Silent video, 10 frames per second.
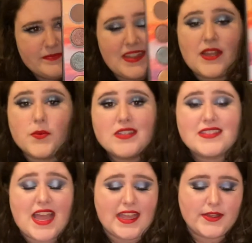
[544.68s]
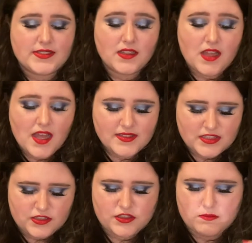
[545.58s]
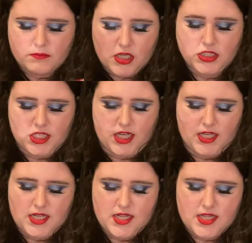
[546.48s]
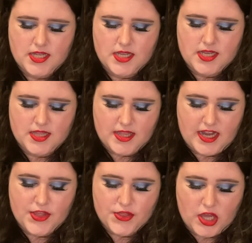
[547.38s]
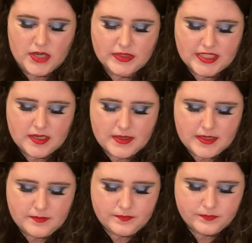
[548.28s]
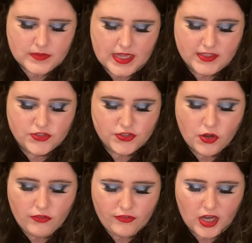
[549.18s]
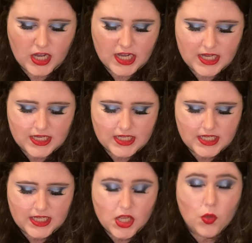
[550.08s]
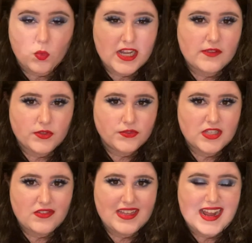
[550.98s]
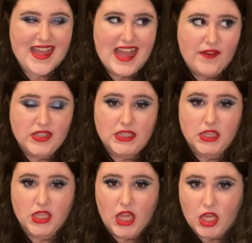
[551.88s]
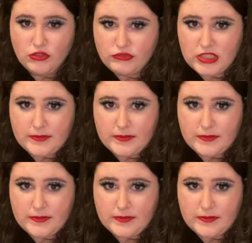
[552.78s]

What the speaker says: I will say it's a lot smaller than I thought it was going to be. And so far, what I've used of it, I haven't loved.